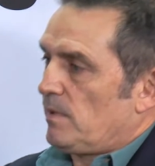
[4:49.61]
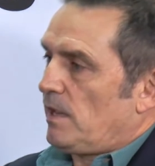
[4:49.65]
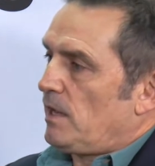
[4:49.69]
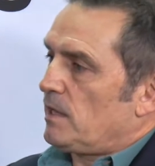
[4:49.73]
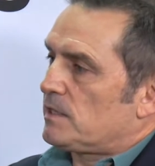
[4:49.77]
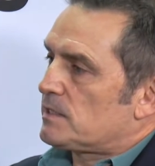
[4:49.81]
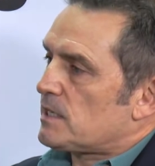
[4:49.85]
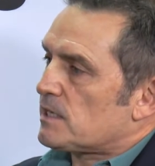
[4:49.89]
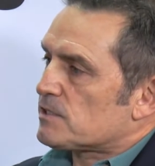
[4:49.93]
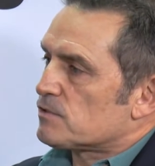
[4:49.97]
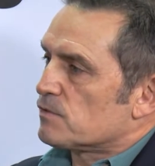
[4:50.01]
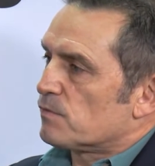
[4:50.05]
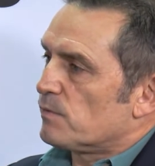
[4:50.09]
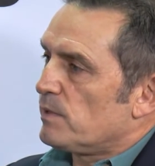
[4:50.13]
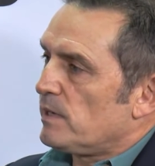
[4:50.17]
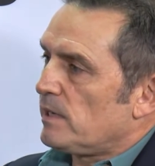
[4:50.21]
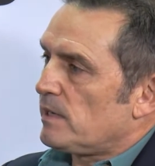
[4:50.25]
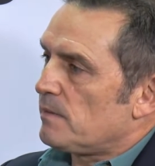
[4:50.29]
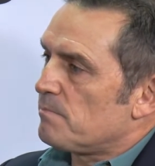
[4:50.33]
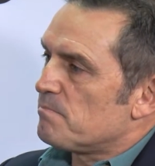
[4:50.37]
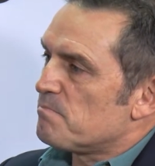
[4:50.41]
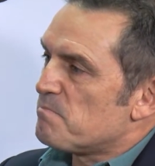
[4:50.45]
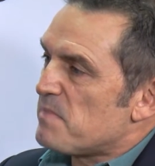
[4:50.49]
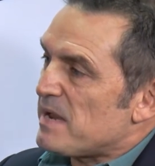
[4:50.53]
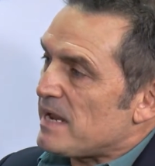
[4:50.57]
it doesn't
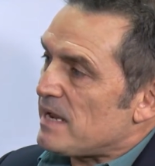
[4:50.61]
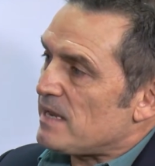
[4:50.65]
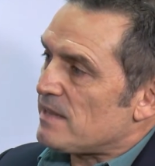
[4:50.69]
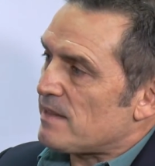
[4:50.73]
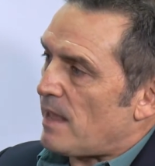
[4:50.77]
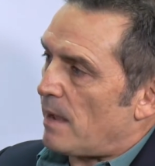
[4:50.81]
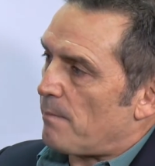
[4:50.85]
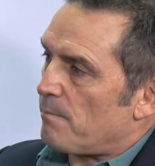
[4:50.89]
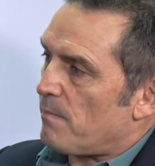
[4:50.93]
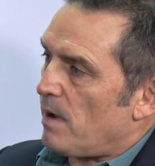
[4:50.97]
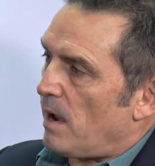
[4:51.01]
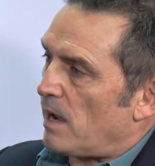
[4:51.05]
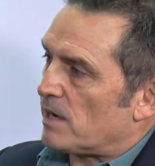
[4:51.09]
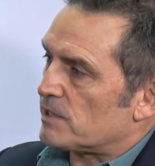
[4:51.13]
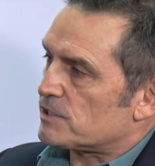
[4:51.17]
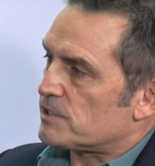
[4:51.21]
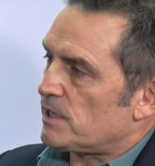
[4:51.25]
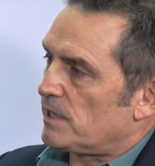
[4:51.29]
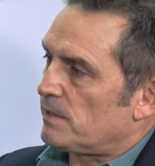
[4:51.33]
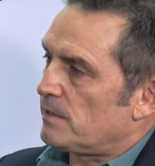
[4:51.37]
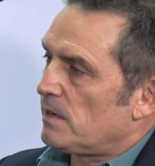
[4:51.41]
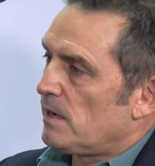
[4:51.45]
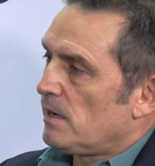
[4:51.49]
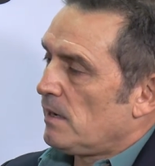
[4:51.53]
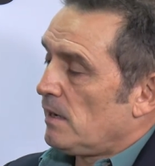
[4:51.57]
really mean that much.
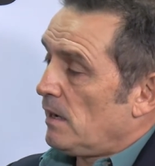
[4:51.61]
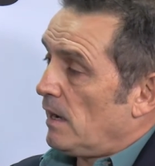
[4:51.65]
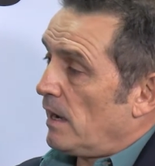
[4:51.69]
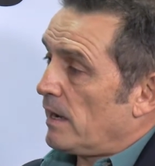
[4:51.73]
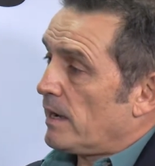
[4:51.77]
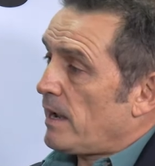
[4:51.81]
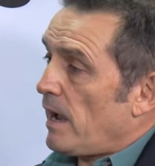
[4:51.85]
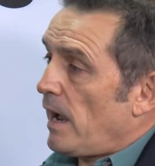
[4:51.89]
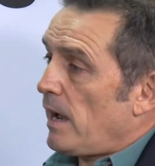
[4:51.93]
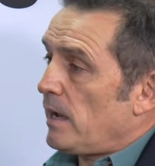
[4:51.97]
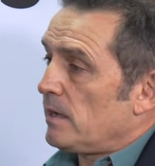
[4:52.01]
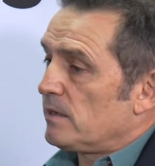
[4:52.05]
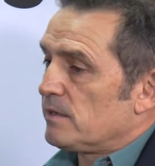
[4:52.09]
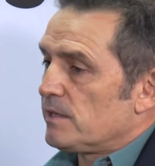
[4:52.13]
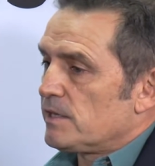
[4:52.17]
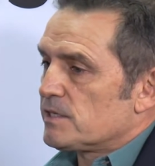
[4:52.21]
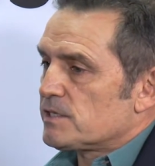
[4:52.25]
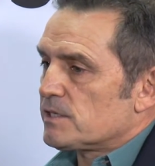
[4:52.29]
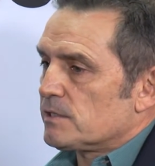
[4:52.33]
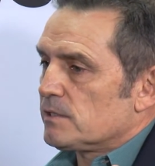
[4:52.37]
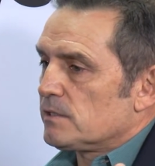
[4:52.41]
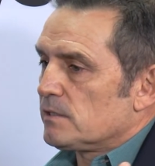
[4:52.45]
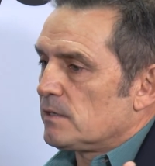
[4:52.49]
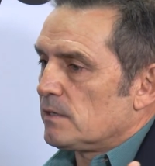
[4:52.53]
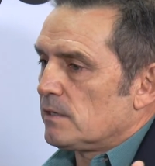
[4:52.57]
And again,
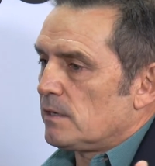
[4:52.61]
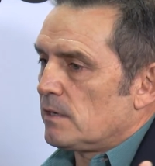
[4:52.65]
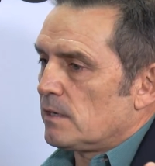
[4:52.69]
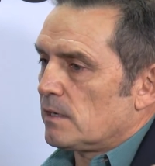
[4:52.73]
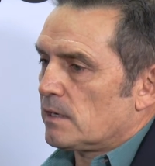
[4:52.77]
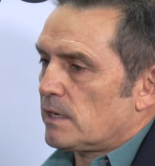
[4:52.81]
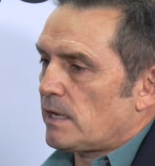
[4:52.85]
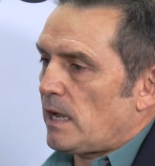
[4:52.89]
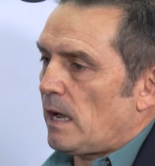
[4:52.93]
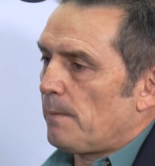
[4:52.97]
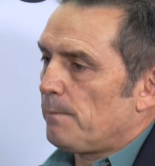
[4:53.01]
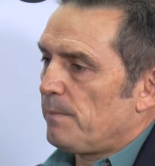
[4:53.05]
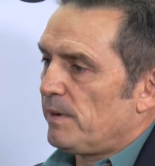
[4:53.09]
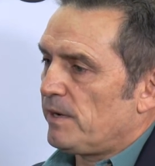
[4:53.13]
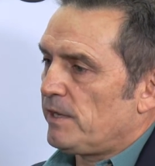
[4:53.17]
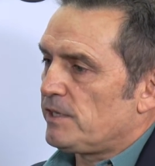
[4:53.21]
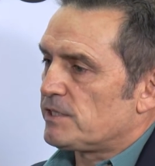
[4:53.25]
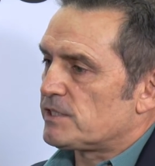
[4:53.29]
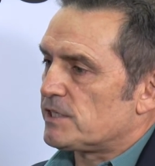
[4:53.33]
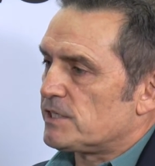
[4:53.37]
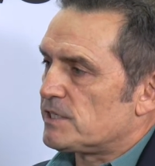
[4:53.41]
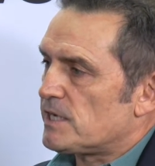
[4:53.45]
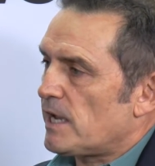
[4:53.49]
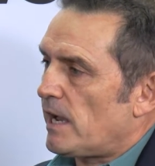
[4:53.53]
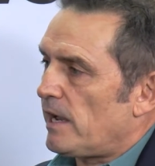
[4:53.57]
there's a, a company
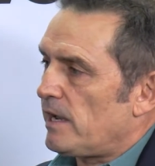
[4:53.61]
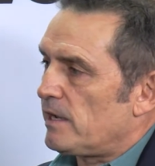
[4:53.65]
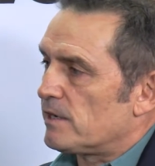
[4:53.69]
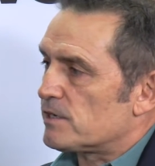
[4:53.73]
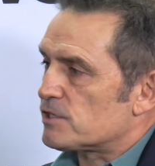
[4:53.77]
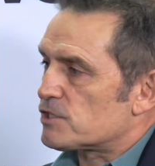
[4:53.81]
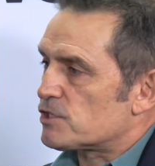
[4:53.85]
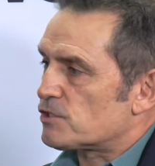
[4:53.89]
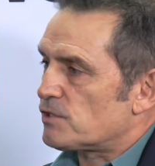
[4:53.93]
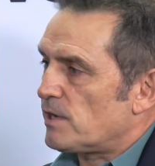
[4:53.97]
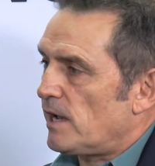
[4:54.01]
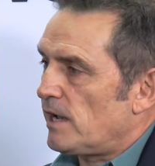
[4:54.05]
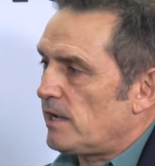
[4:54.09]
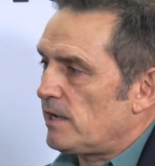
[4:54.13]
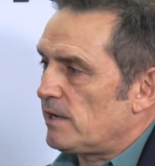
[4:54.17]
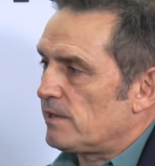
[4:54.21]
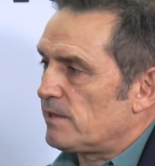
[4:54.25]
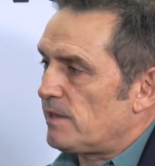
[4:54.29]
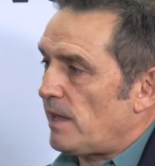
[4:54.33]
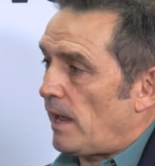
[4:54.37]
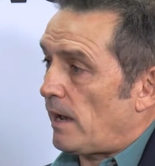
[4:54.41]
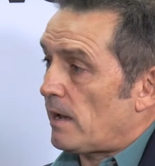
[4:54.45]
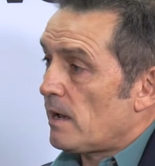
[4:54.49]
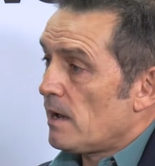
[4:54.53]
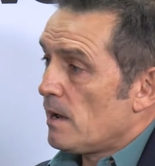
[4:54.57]
today in Australia
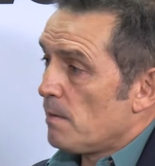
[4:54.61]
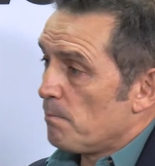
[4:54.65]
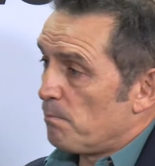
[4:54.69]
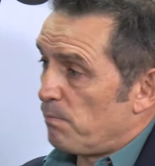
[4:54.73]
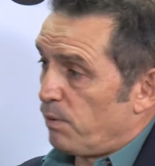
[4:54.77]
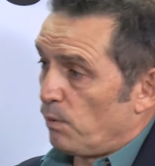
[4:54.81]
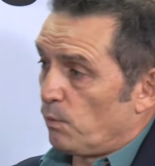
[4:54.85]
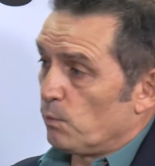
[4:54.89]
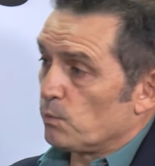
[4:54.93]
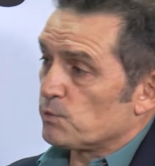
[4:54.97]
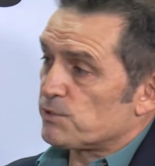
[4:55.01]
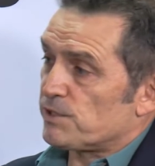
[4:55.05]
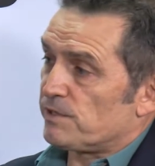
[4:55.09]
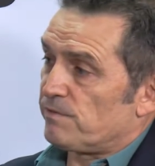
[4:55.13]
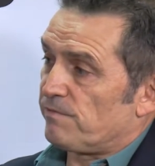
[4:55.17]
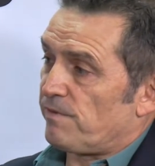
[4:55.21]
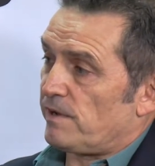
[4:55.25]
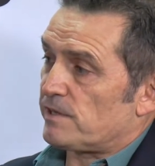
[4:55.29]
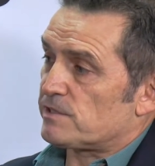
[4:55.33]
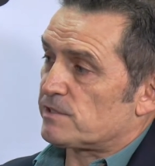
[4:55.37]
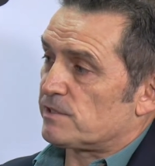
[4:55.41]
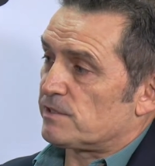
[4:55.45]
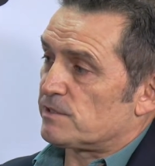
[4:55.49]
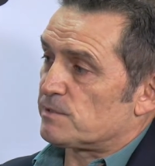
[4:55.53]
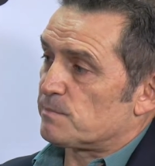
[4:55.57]
that pools
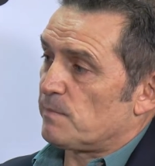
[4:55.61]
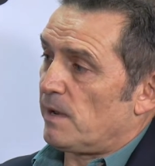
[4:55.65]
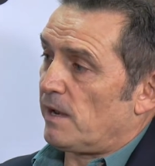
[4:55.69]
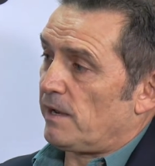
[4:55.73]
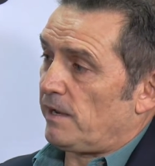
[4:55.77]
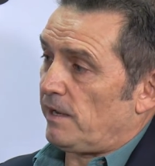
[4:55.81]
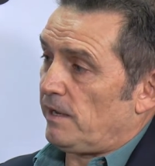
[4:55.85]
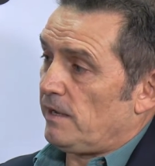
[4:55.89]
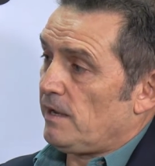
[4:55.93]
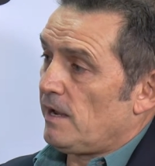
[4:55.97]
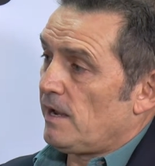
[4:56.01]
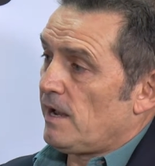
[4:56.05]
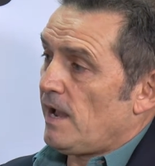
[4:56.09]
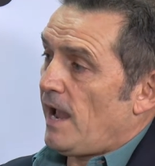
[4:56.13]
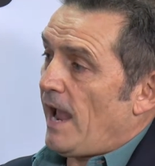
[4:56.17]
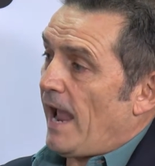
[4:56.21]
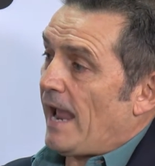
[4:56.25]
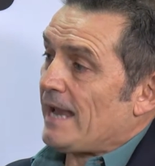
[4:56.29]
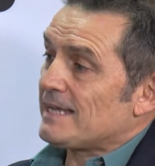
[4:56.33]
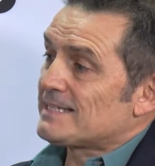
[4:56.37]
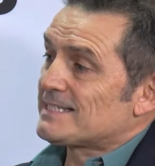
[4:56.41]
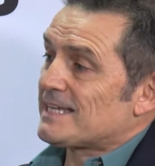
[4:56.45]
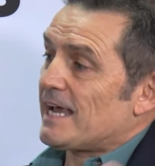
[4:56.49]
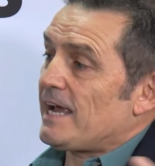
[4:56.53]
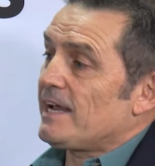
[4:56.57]
investors' money
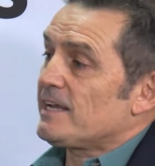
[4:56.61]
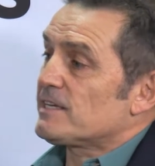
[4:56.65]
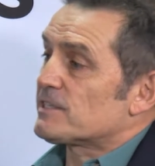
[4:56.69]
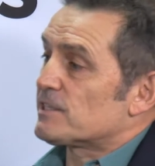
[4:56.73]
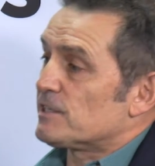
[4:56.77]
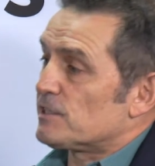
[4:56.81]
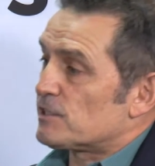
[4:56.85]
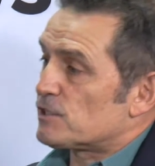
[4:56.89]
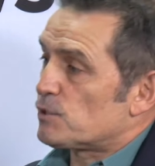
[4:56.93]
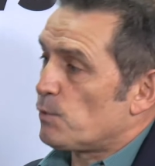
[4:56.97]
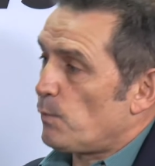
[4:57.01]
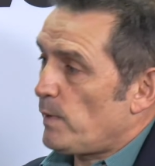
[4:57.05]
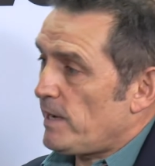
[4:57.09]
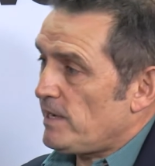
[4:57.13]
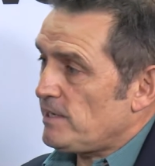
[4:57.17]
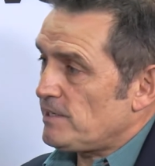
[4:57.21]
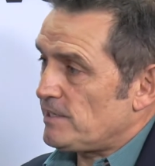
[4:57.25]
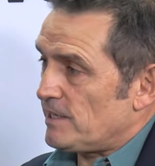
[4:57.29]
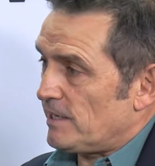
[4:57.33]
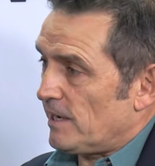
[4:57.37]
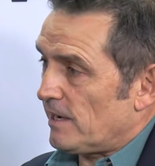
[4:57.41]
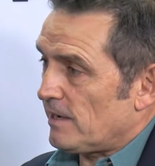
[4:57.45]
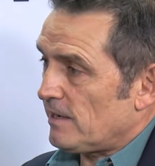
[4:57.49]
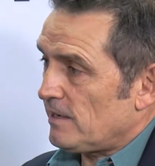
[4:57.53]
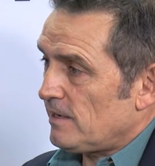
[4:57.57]
and takes it to
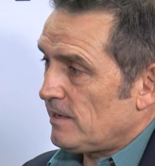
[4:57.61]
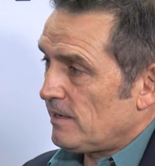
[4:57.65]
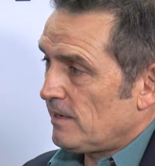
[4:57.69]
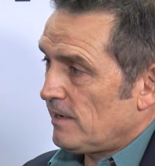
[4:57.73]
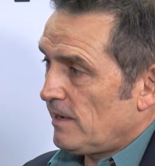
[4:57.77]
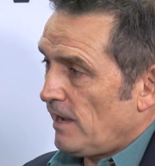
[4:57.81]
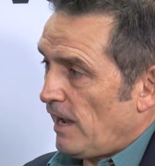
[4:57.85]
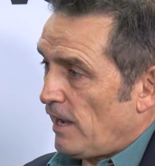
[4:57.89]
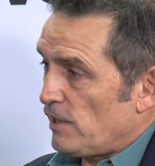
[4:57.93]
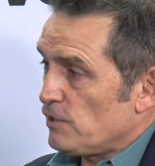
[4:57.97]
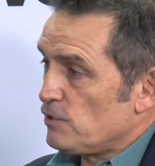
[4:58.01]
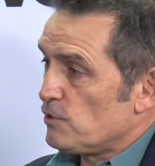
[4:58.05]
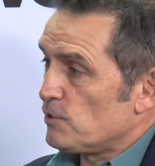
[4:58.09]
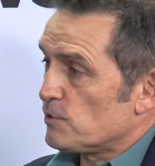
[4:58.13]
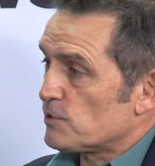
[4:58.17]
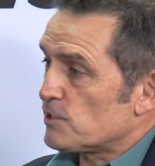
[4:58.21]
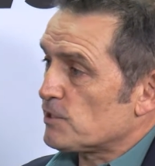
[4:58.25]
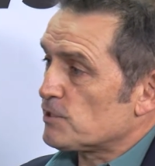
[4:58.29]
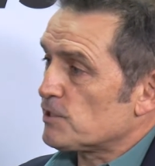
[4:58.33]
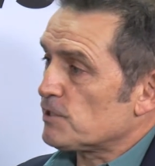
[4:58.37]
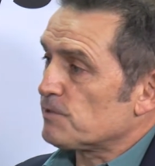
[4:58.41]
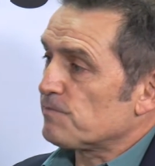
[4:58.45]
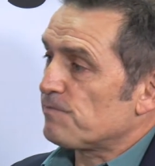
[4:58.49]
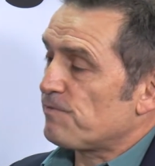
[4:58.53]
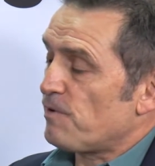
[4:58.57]
India and
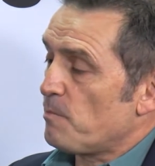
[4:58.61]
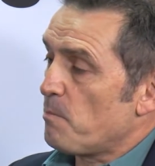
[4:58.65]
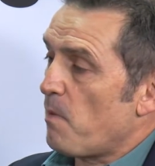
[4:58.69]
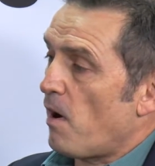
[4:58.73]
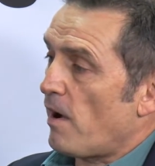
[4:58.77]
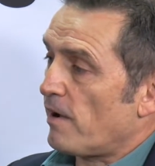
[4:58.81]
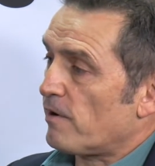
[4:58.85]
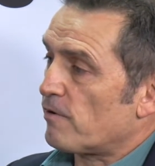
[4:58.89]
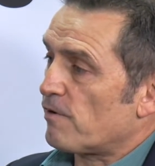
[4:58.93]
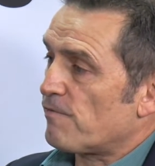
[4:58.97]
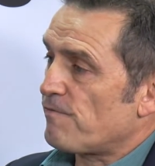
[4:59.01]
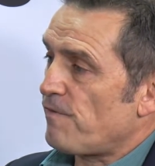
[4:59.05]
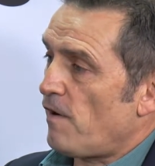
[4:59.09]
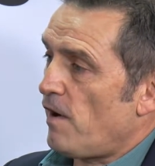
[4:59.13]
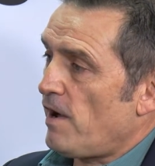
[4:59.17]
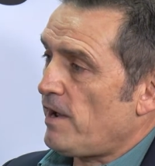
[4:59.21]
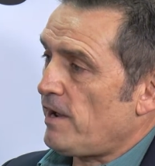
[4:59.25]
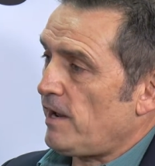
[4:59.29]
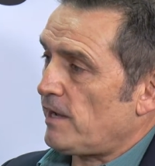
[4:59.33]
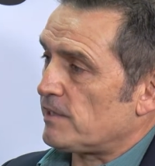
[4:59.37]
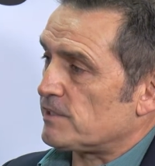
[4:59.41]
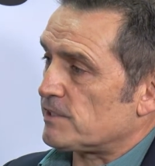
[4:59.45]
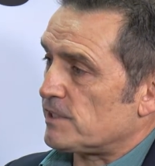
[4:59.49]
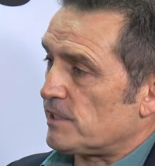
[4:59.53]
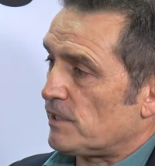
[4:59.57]
uses it for
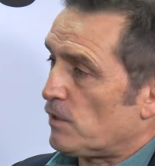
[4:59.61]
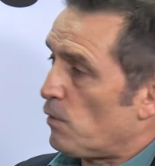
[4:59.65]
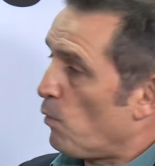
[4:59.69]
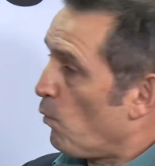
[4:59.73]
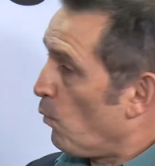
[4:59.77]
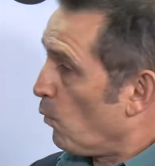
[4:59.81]
microfinancing,